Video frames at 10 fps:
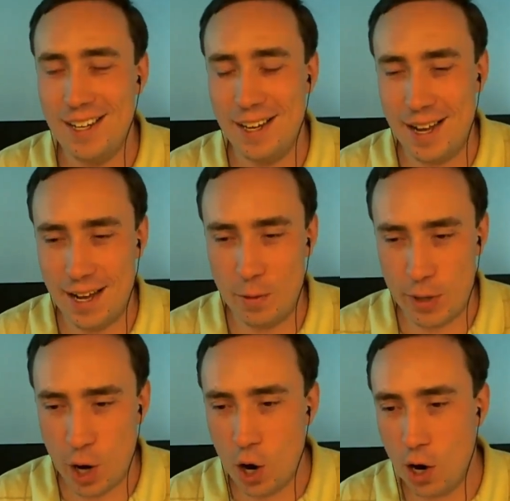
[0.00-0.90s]
uh, we
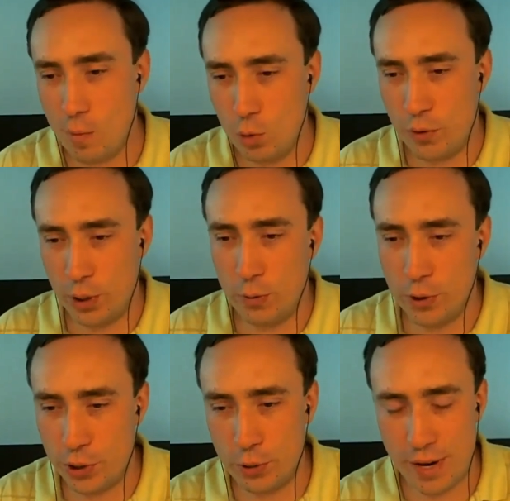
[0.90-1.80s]
are moving over
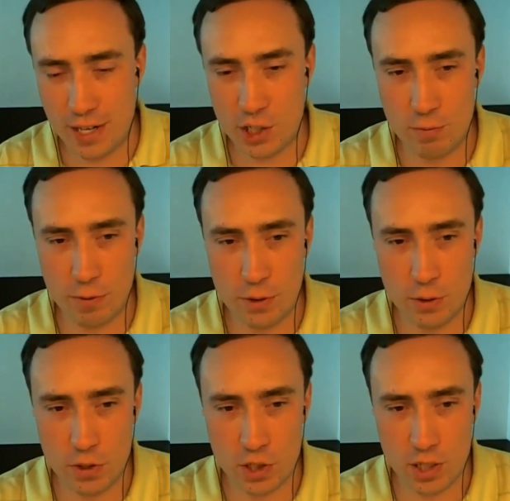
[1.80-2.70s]
your ratings and
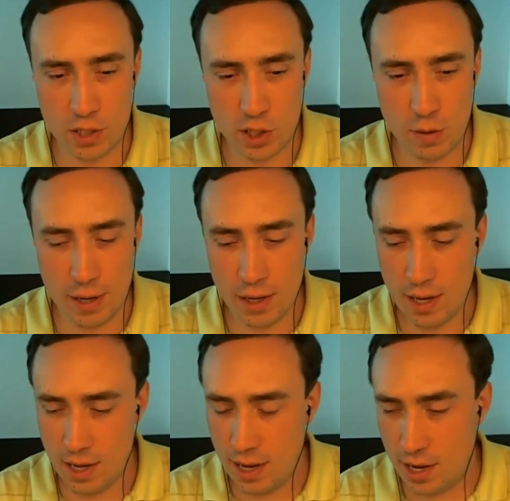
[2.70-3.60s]
reviews. And so I,
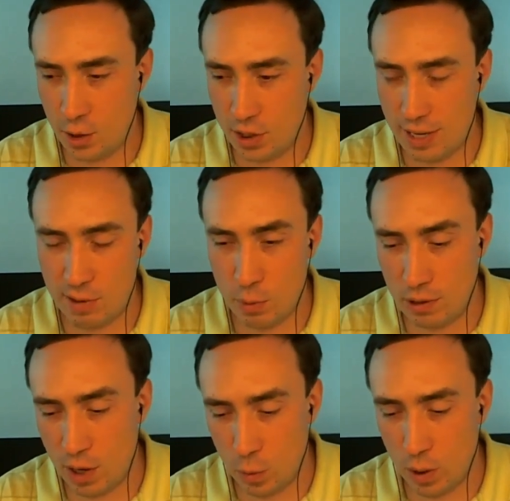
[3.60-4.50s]
I know the team has put a
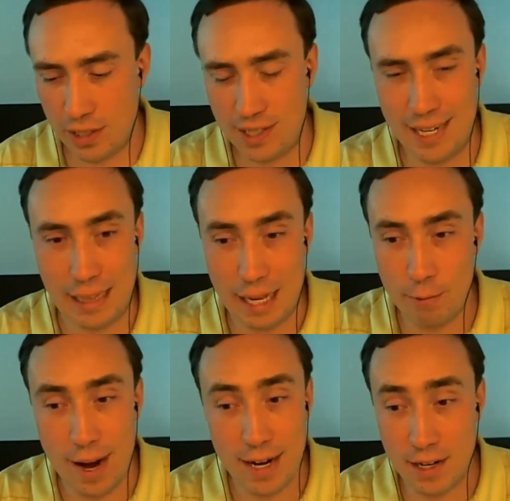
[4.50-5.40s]
lot of work into getting that
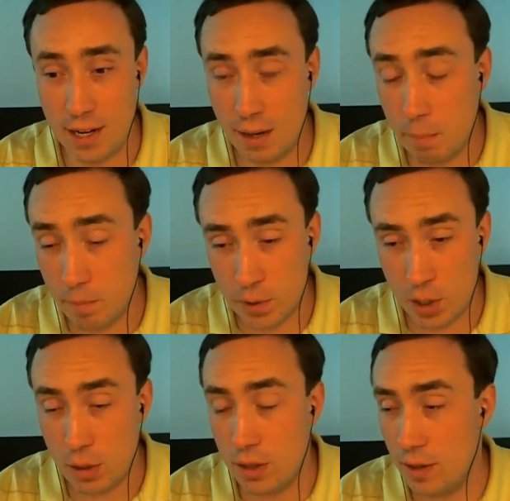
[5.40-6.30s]
right. Um, you
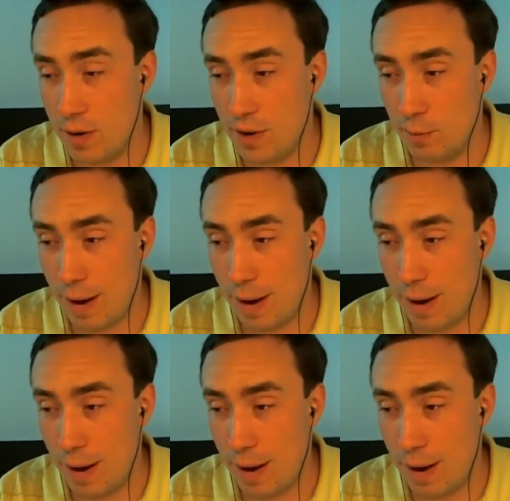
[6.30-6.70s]
know, th there